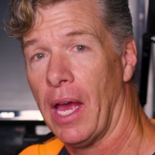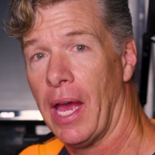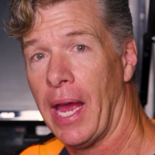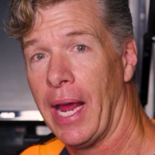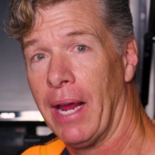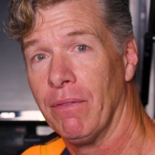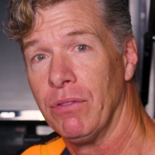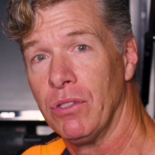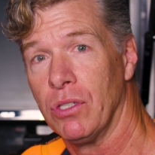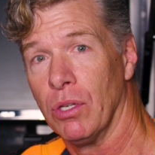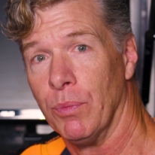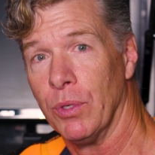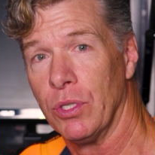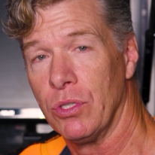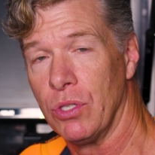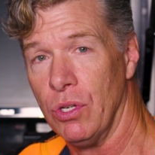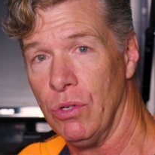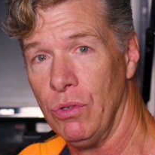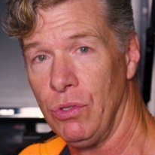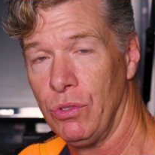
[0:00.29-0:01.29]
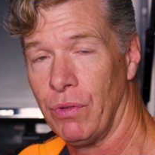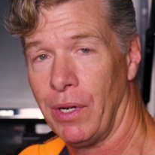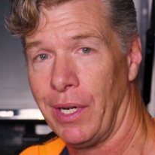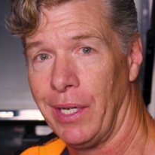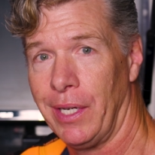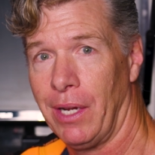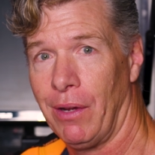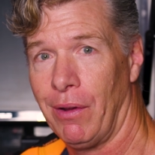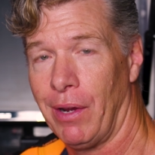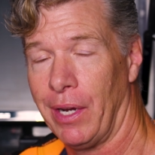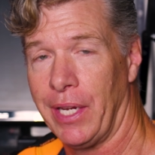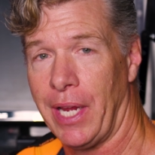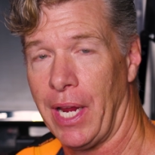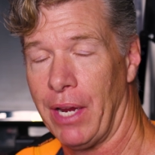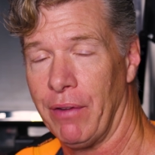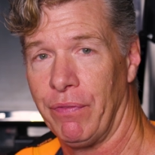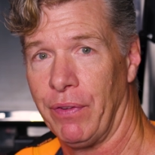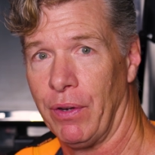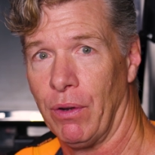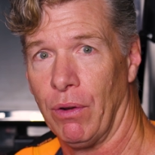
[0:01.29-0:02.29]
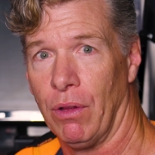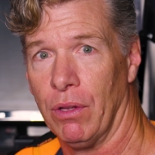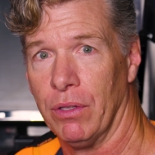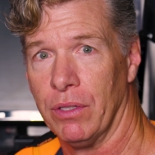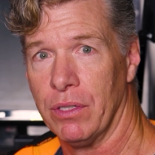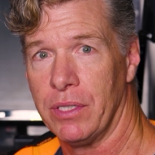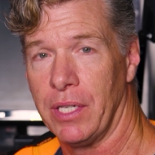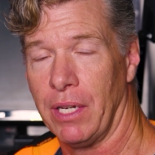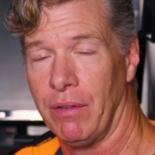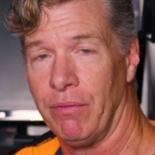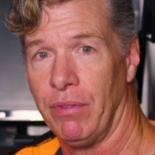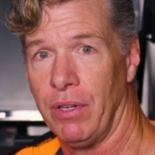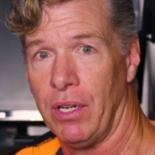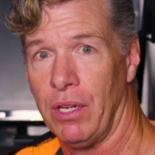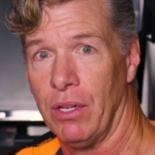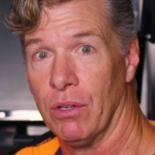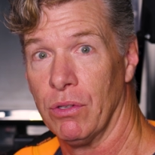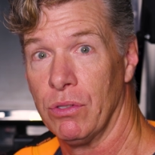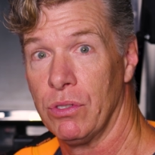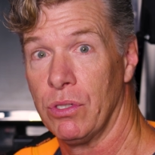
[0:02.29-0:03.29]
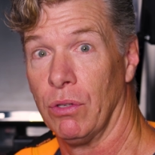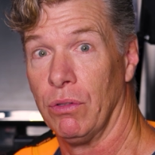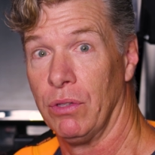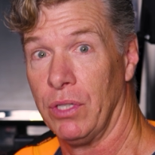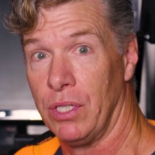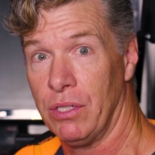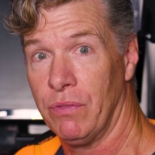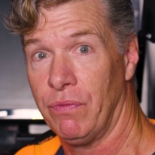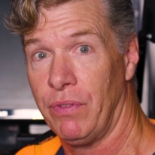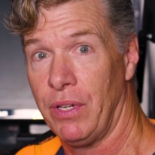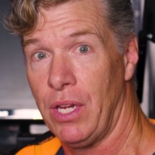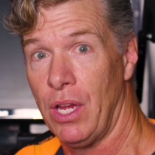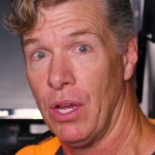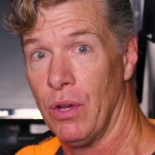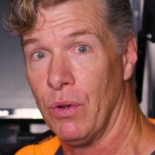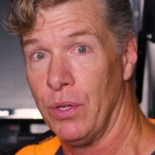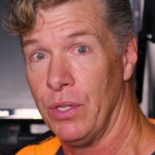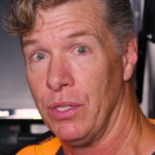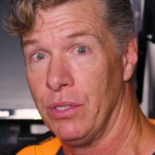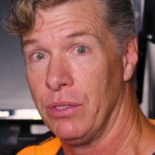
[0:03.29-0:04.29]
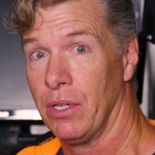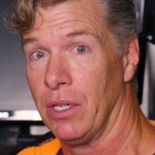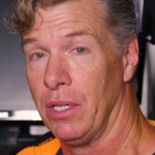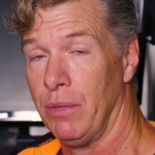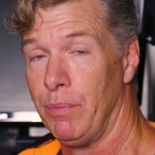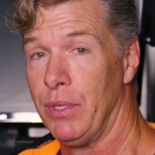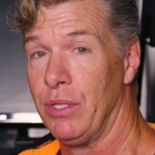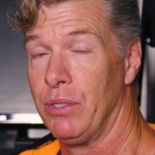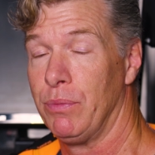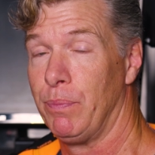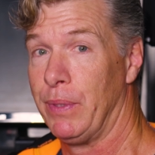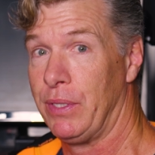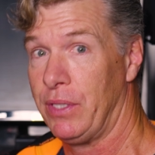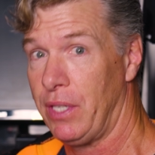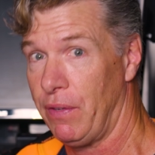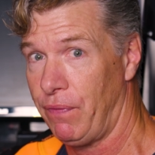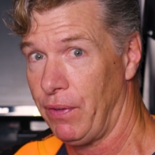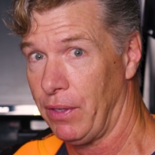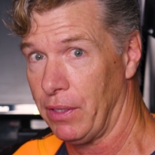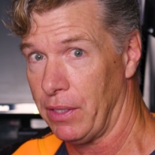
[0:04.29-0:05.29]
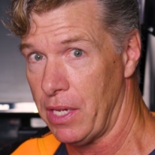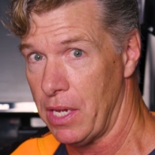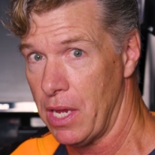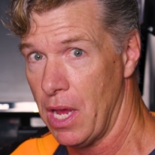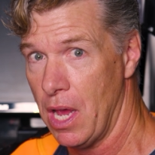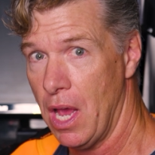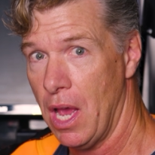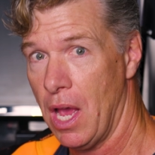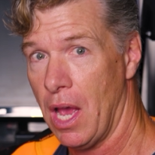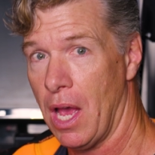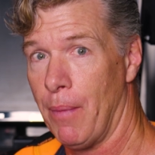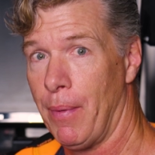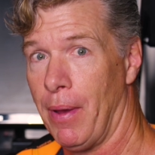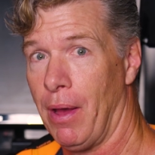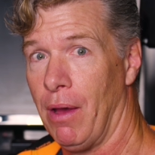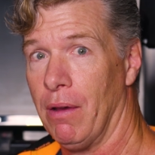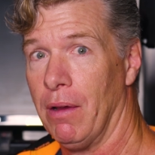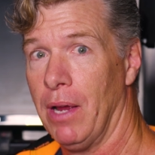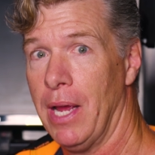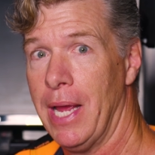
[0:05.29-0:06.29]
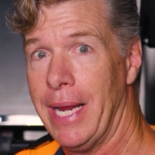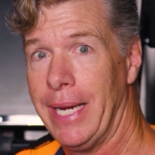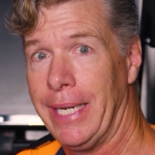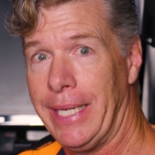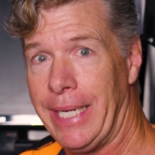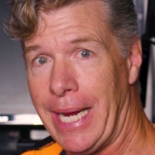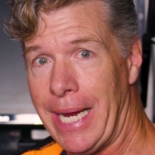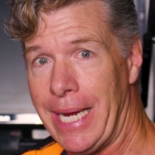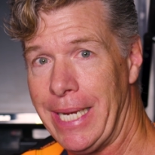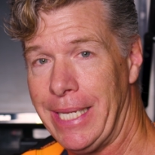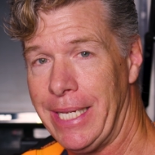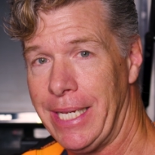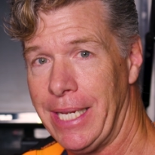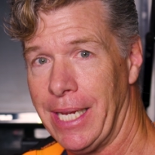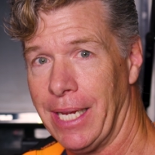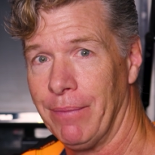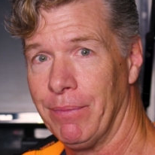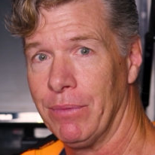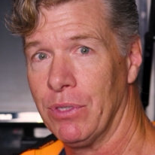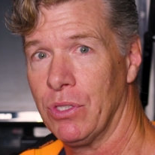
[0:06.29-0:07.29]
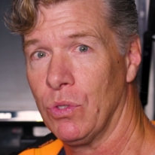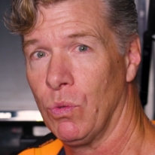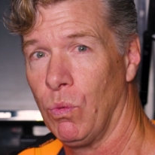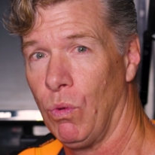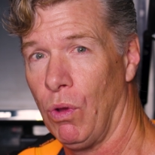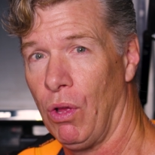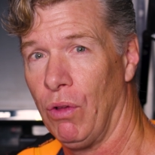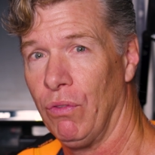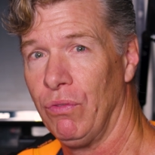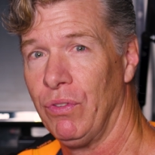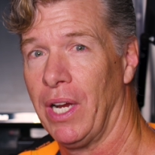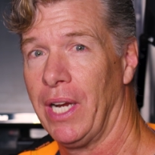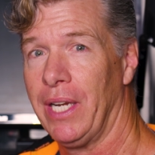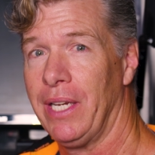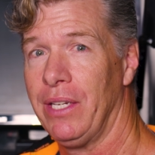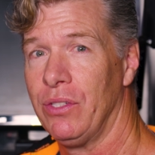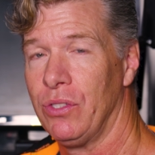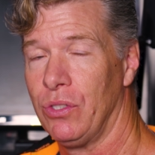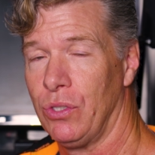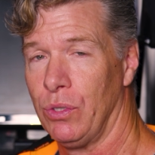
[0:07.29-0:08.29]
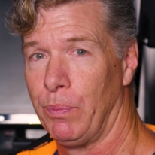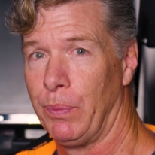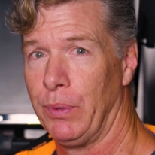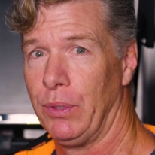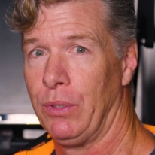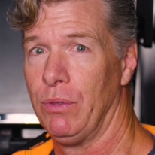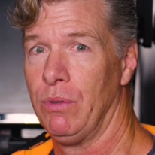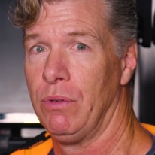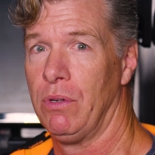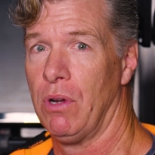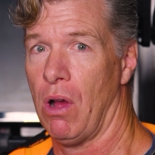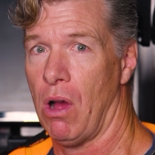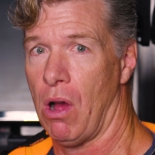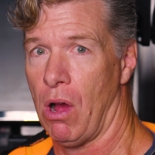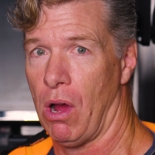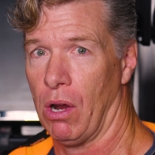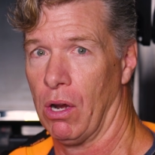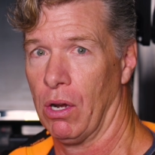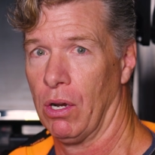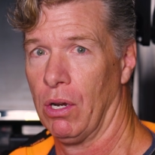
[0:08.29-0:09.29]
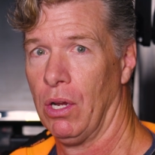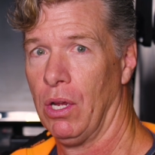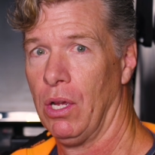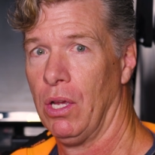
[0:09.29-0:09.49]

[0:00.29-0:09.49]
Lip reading: I have so much news right now, I can't fit it all in the same video. So this video is going to be specifically about KTM's 1290 Superduke R,